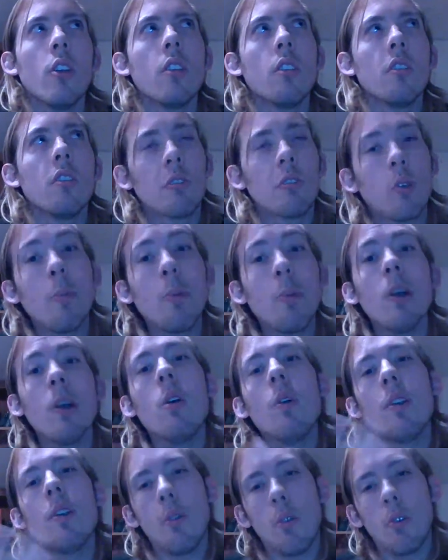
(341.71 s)

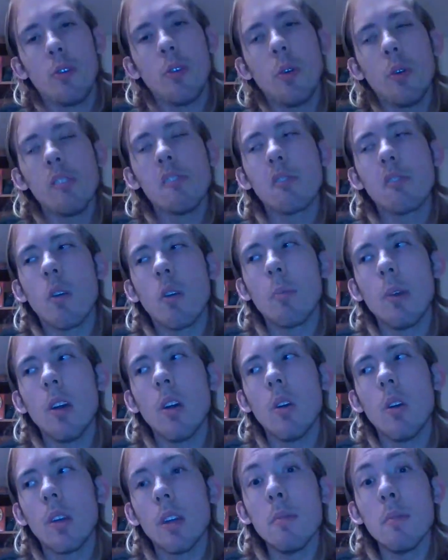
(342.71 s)
Scorpio and North Node in
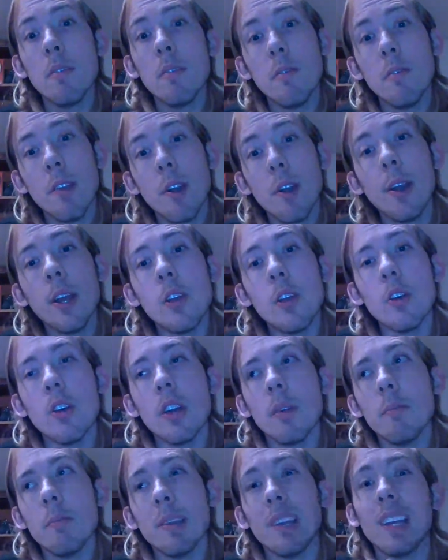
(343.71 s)
Scorpio can be very good
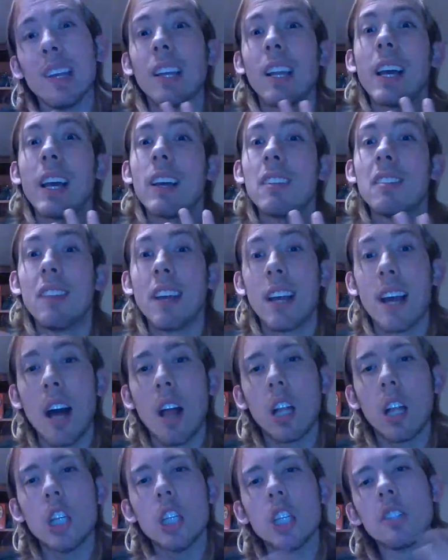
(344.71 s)
at being like a
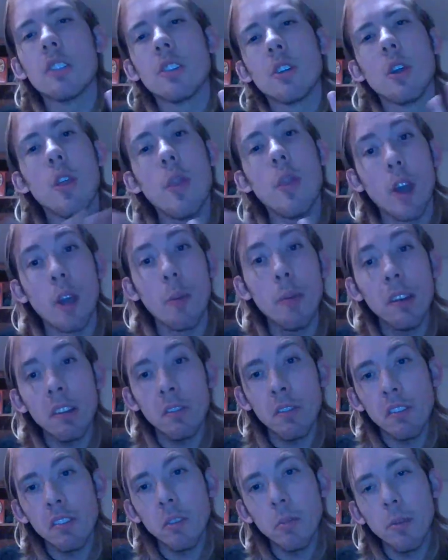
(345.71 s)
psychologist or a therapist
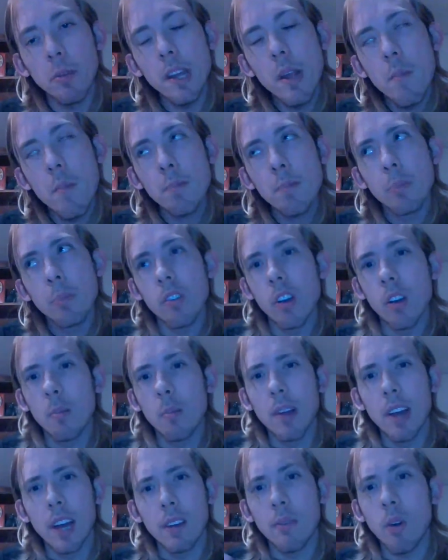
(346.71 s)
for somebody.
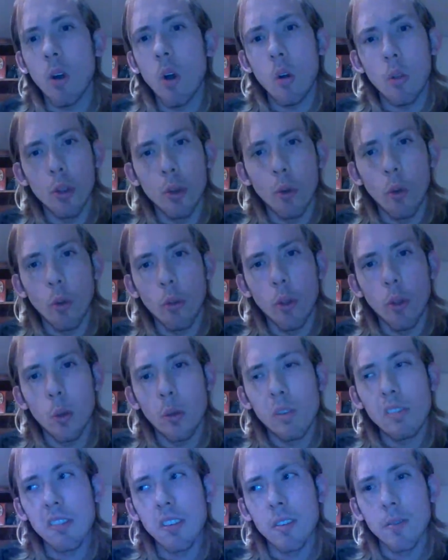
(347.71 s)
Kind of all the North
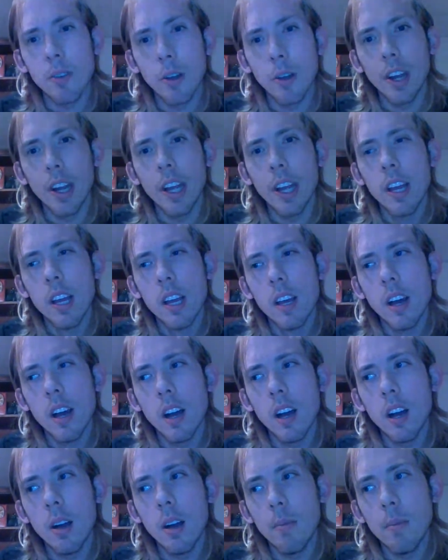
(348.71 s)
Nodes are very,
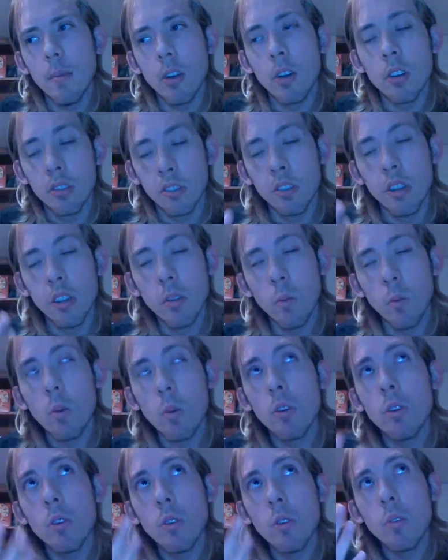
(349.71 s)
or it's the
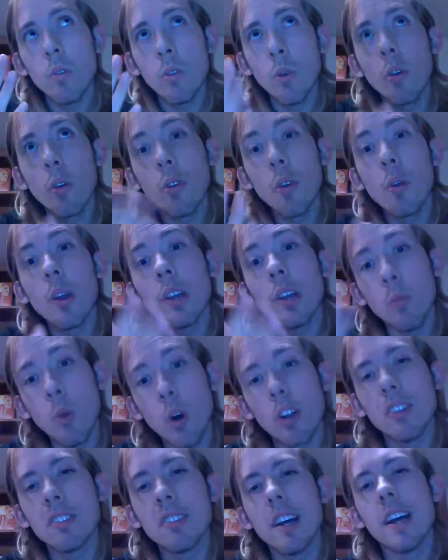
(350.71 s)
North Node in
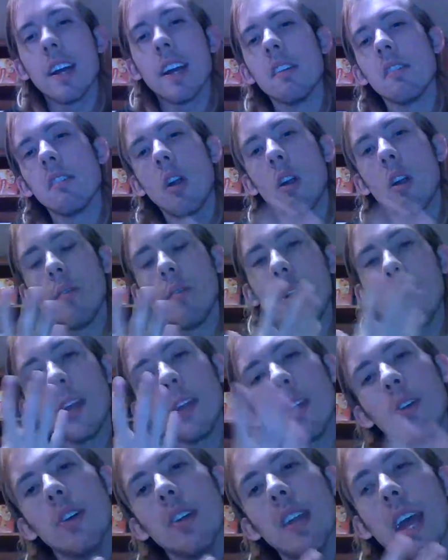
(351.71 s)
water signs are very
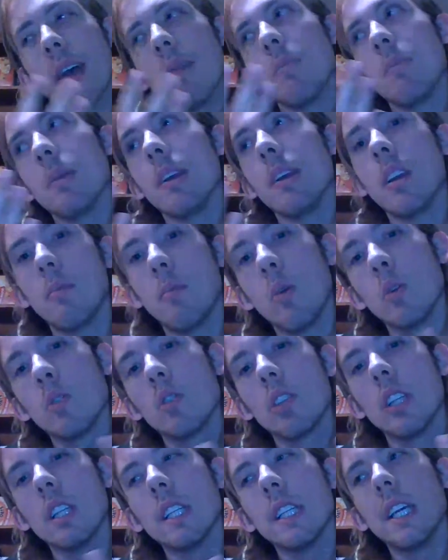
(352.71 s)
good at being
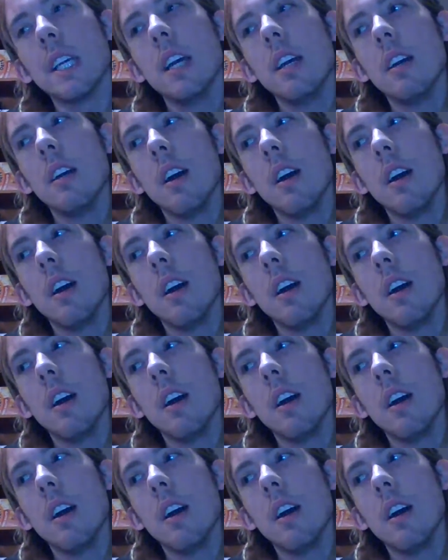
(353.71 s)
emotionally,